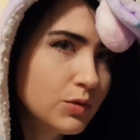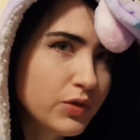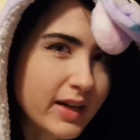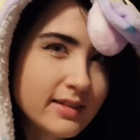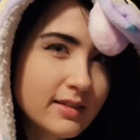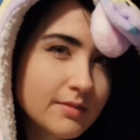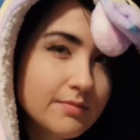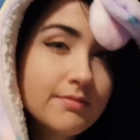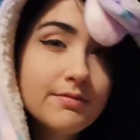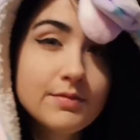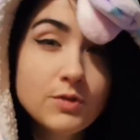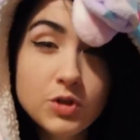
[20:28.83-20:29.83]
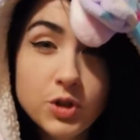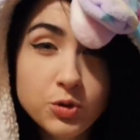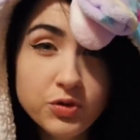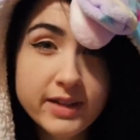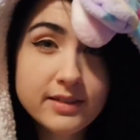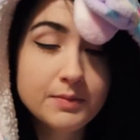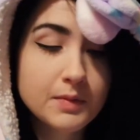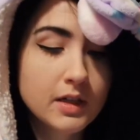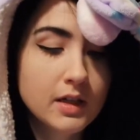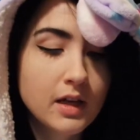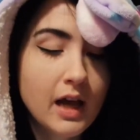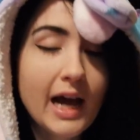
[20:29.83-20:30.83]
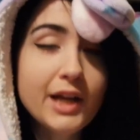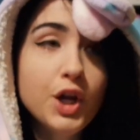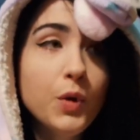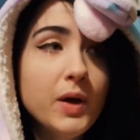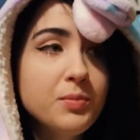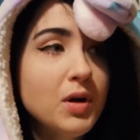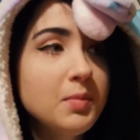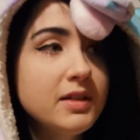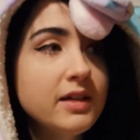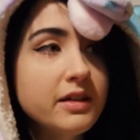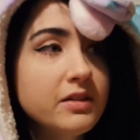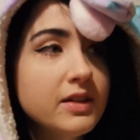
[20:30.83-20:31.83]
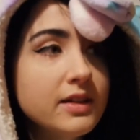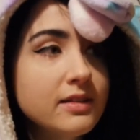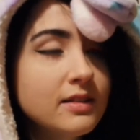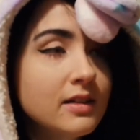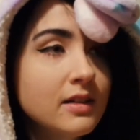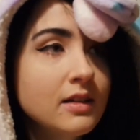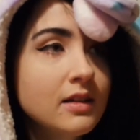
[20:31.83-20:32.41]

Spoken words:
dress, skirt dress. I know I probably titled this